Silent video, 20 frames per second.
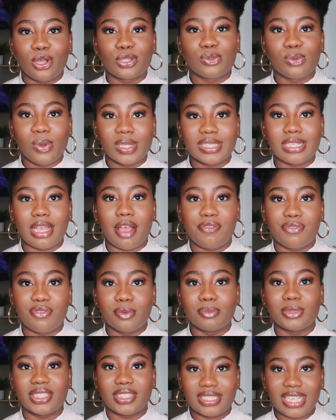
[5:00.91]
hot water
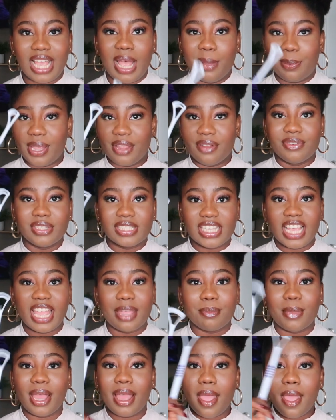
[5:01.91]
from the tap every
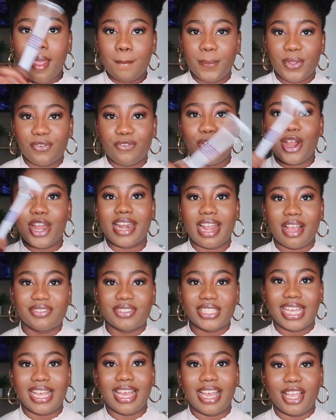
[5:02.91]
time before and
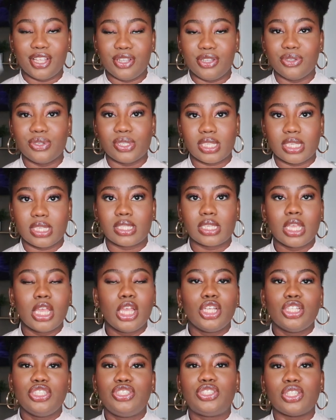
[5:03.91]
after I use it,
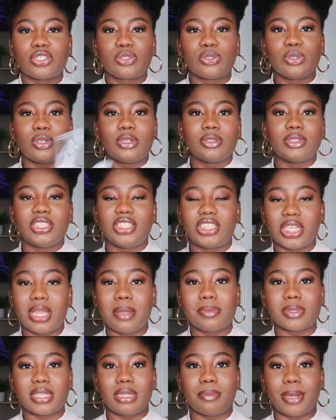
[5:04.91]
just so all the
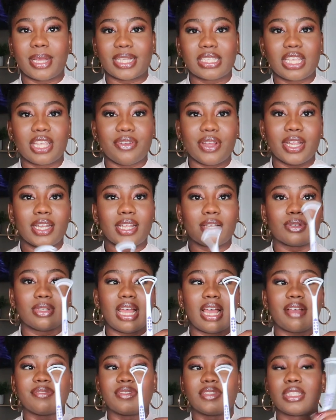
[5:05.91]
germs and bacteria that
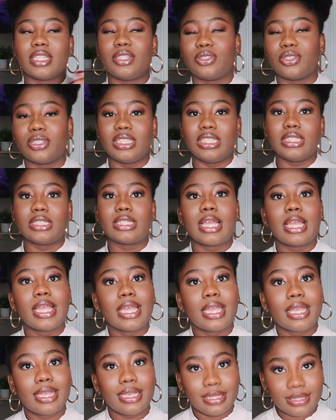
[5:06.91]
could have stayed on it,
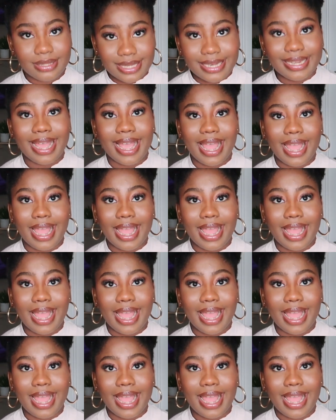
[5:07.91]
they